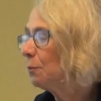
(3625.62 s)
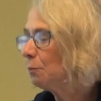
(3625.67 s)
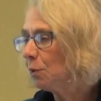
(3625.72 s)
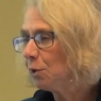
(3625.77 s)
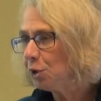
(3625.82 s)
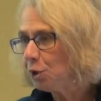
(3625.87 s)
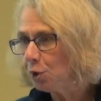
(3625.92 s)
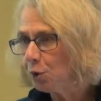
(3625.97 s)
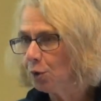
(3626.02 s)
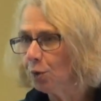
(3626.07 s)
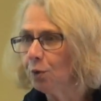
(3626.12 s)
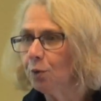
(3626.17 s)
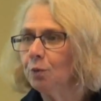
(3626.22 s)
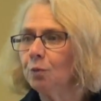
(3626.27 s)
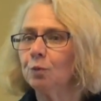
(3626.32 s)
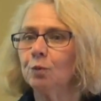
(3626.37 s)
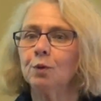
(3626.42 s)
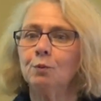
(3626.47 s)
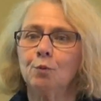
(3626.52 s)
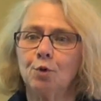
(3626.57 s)
then when you
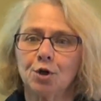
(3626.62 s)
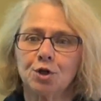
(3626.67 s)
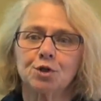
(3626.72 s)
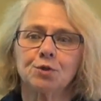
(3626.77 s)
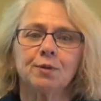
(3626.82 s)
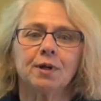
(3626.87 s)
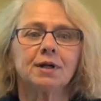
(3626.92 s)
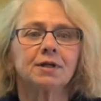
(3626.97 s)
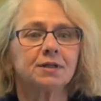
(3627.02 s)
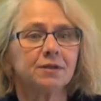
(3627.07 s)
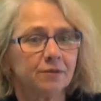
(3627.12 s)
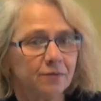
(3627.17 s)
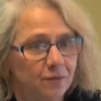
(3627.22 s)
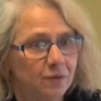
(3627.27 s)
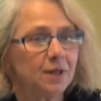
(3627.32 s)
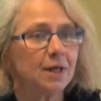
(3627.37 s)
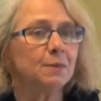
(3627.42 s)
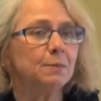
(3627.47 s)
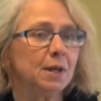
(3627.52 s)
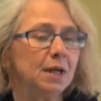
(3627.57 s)
were more
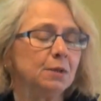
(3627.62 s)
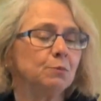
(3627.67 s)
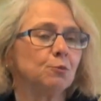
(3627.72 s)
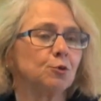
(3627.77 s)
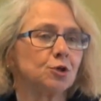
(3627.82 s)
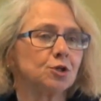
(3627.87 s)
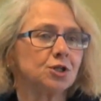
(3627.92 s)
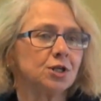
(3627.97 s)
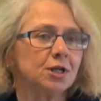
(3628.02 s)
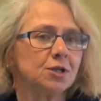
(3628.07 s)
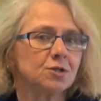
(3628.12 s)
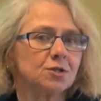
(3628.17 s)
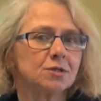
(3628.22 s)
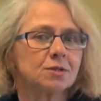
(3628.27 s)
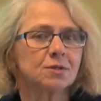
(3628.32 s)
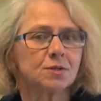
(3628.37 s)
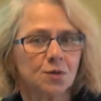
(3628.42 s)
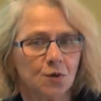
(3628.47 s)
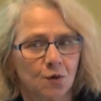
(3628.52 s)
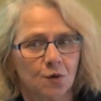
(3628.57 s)
directive, they made more
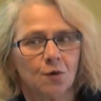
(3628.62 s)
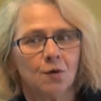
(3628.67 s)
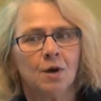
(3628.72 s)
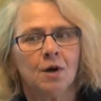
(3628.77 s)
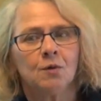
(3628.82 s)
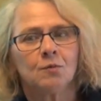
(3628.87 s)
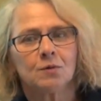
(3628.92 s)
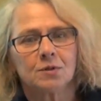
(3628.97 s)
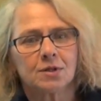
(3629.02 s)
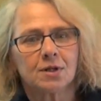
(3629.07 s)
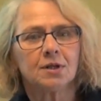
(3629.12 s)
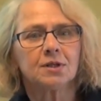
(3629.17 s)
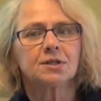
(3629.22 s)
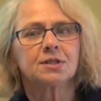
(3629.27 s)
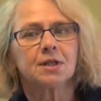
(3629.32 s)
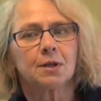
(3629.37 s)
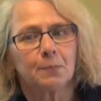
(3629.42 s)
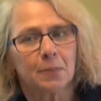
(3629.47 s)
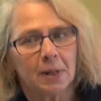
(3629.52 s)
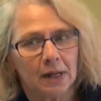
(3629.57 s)
changes. So
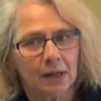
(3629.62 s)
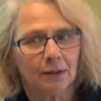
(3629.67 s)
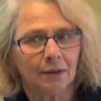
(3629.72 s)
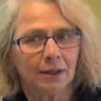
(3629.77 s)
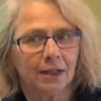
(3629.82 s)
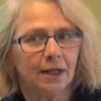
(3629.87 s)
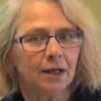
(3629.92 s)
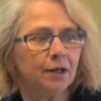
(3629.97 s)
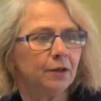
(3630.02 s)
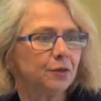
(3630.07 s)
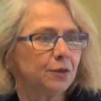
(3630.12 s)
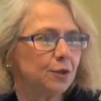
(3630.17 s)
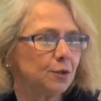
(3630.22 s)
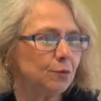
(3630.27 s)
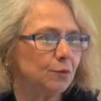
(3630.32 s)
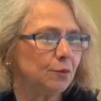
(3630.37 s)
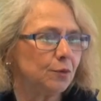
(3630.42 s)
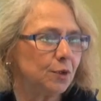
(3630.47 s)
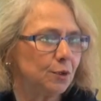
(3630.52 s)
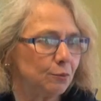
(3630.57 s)
results that paralleled
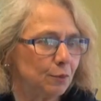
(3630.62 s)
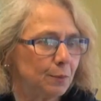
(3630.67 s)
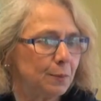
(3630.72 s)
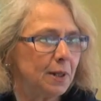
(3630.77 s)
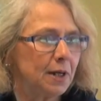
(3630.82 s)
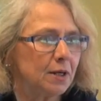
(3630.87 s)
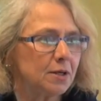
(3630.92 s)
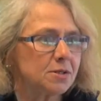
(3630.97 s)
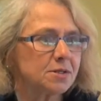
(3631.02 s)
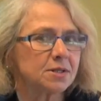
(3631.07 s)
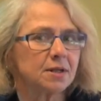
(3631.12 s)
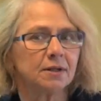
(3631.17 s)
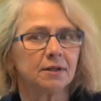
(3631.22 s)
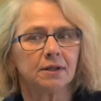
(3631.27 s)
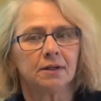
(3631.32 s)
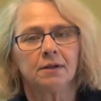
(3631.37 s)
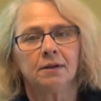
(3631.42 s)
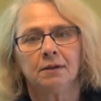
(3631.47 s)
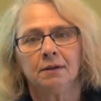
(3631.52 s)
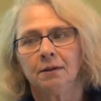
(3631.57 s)
the, the repair
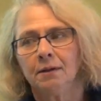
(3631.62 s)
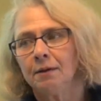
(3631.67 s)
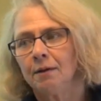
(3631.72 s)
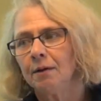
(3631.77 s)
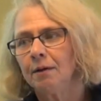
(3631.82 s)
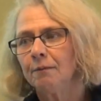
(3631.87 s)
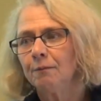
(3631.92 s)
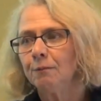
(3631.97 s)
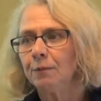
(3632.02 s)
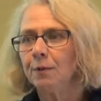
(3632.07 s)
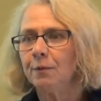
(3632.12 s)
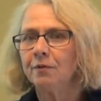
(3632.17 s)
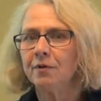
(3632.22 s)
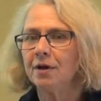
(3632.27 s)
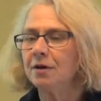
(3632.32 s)
study we